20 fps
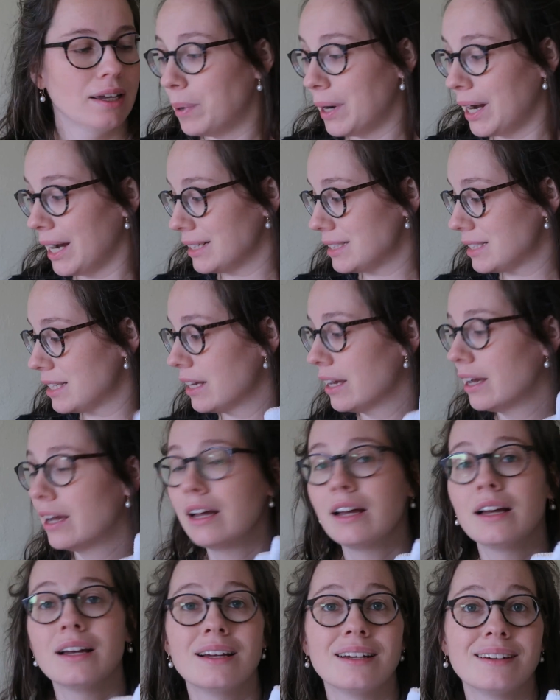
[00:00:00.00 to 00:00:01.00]
But
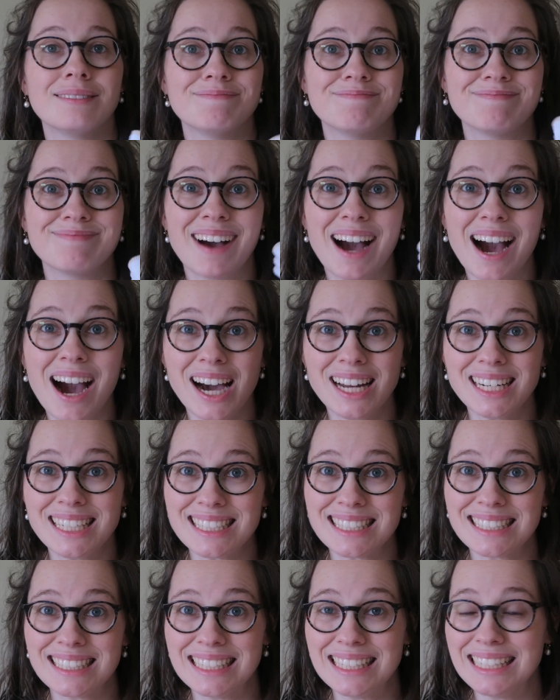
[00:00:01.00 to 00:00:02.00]

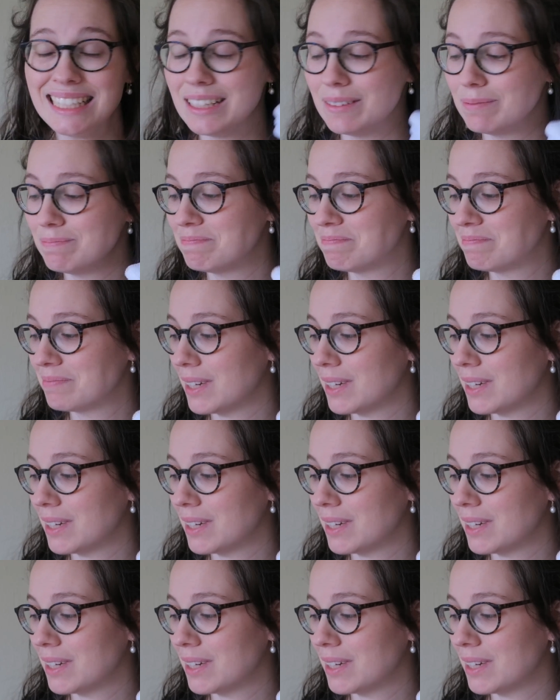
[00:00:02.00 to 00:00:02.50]
honestly,